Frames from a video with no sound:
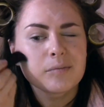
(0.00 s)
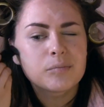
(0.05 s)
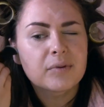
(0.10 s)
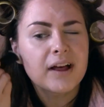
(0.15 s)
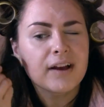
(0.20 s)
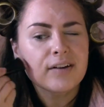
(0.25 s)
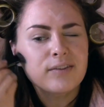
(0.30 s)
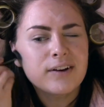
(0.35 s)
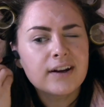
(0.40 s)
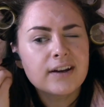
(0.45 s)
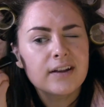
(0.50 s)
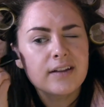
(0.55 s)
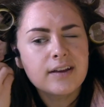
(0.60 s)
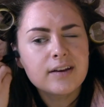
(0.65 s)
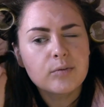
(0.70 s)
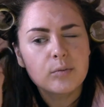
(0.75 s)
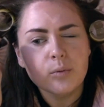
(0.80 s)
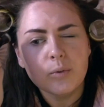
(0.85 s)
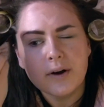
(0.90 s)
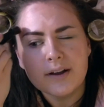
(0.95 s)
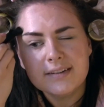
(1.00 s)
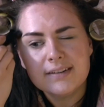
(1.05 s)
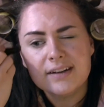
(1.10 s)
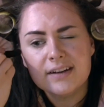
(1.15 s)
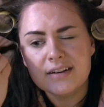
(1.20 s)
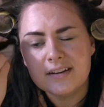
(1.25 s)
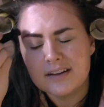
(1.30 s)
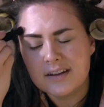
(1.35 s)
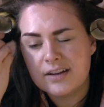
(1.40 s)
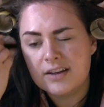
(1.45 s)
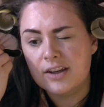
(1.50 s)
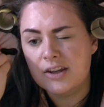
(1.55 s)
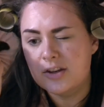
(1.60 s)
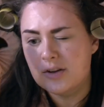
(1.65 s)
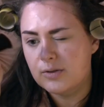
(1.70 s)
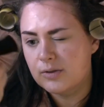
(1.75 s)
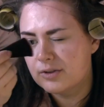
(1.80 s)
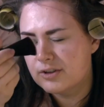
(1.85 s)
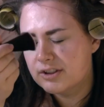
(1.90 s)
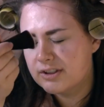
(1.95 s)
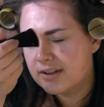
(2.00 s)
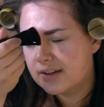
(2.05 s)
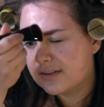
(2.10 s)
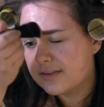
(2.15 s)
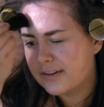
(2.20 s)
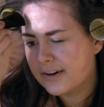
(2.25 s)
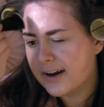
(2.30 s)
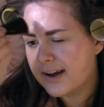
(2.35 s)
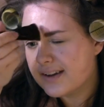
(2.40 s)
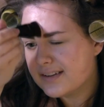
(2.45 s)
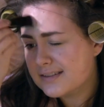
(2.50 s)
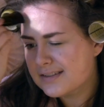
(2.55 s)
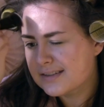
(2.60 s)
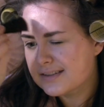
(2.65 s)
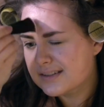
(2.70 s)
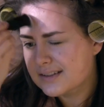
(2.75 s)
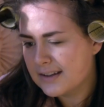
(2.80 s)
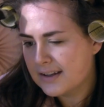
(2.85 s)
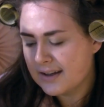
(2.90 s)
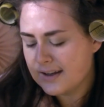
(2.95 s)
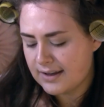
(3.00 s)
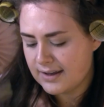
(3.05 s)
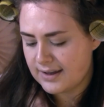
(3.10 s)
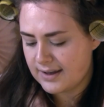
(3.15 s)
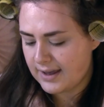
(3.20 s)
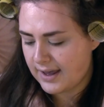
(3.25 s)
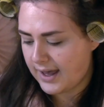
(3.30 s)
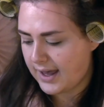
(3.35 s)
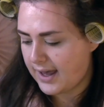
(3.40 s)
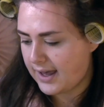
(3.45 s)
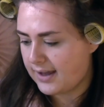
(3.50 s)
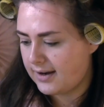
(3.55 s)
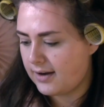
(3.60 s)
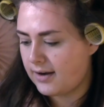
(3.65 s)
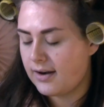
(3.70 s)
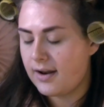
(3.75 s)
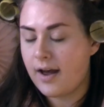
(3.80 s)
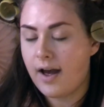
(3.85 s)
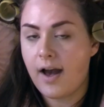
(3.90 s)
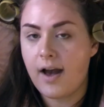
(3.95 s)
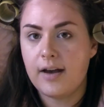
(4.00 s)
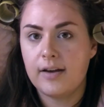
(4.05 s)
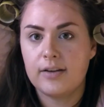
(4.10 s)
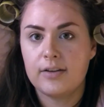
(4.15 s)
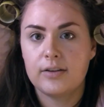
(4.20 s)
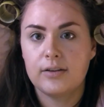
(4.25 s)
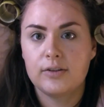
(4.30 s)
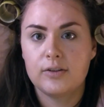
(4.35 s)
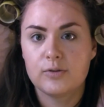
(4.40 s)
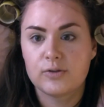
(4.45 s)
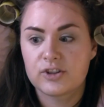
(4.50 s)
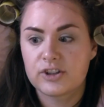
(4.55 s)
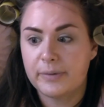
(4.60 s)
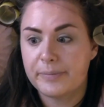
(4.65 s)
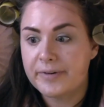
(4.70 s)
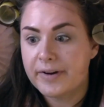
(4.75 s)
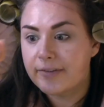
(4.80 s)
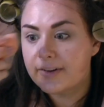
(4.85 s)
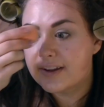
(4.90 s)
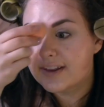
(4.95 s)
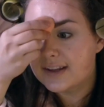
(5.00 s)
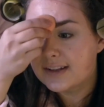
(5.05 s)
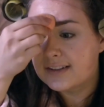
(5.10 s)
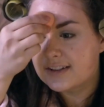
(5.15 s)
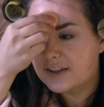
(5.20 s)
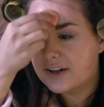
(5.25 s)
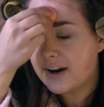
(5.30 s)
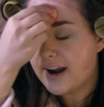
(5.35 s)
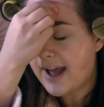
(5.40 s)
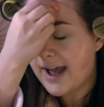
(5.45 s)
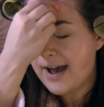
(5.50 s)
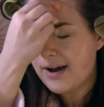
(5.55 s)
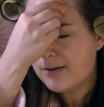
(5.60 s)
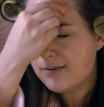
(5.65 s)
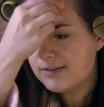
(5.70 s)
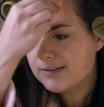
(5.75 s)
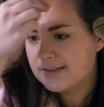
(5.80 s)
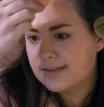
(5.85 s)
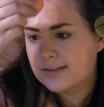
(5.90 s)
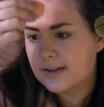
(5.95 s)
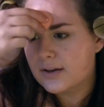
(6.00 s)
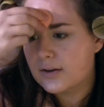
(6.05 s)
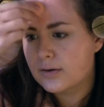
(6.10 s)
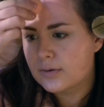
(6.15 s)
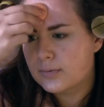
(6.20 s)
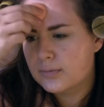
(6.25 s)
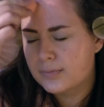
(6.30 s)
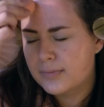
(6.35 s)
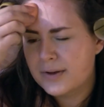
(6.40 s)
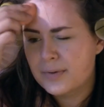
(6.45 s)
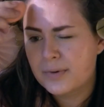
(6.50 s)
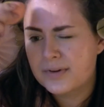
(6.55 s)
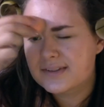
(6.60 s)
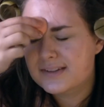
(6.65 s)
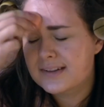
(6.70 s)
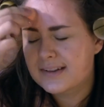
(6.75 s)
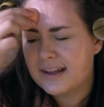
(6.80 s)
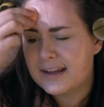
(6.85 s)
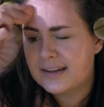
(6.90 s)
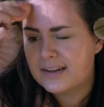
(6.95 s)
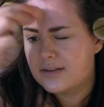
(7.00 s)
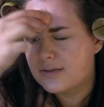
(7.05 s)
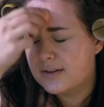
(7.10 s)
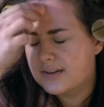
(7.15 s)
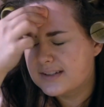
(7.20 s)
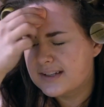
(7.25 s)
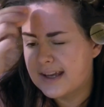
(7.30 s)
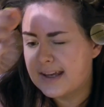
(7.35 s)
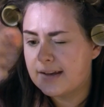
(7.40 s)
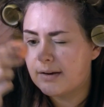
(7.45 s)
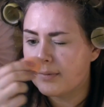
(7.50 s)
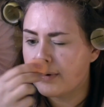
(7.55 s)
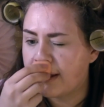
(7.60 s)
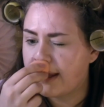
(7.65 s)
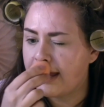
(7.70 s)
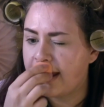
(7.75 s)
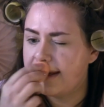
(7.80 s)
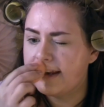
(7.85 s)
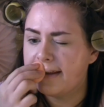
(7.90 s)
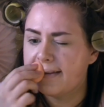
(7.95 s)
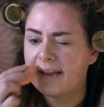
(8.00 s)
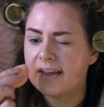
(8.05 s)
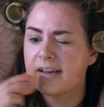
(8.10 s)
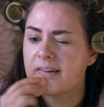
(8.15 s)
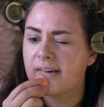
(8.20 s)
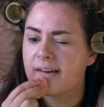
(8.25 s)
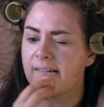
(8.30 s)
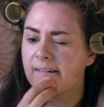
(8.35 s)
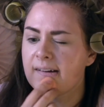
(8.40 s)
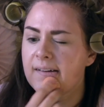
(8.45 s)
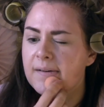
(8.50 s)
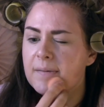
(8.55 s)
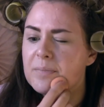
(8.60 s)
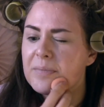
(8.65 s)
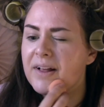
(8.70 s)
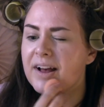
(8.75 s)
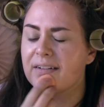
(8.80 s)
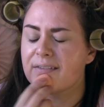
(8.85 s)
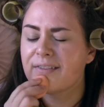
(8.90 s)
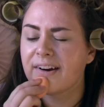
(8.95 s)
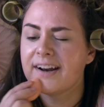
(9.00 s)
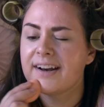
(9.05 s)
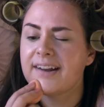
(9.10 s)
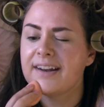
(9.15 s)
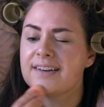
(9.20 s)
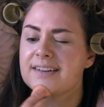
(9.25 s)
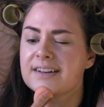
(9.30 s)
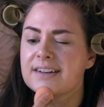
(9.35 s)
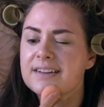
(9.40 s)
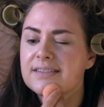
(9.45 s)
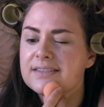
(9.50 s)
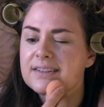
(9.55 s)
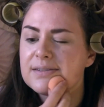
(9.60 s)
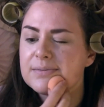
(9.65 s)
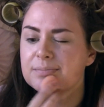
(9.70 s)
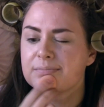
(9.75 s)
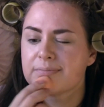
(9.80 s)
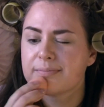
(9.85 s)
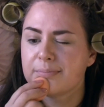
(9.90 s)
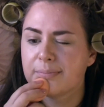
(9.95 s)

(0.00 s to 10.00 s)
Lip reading: Black Friday like wasn't a huge deal for us, and you shipped everything to your house, so it wasn't like you could take away any like Black Friday deals.